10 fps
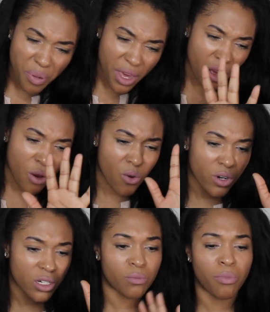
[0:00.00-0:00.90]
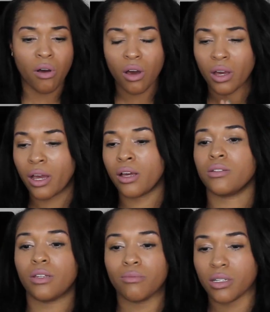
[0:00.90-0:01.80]
big, gorgeous ball
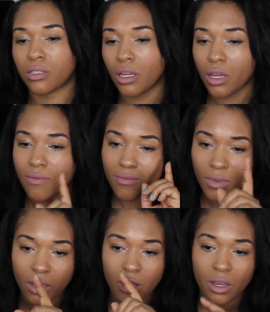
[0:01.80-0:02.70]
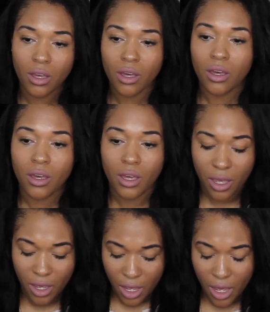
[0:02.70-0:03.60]
gowns, I'm just like,
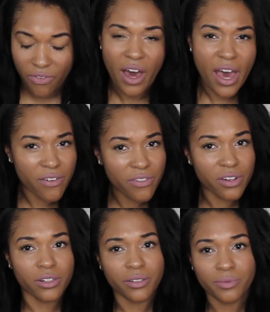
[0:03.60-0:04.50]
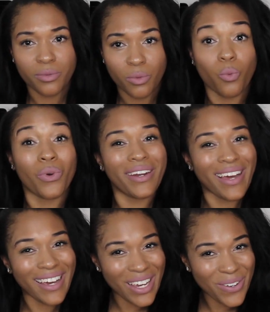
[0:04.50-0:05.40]
if I ever,
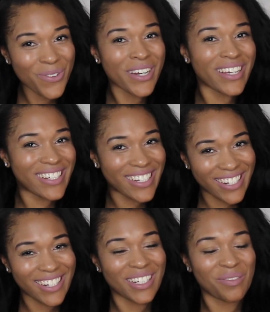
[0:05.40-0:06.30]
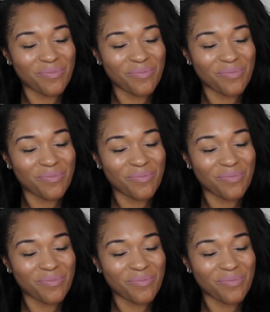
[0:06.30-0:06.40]
when I get rich,